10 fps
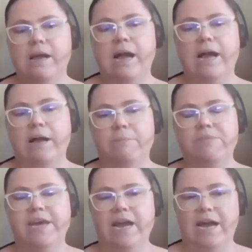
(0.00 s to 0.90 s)

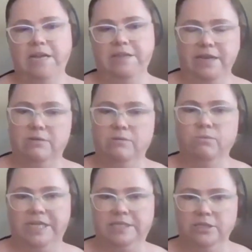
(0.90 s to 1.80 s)
that I then
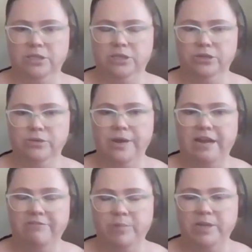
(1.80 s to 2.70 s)
went into, and
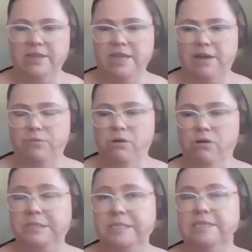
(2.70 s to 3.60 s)
I've been in that
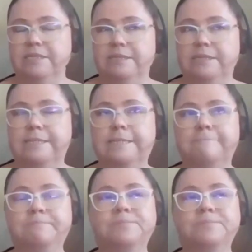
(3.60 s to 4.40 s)
role since,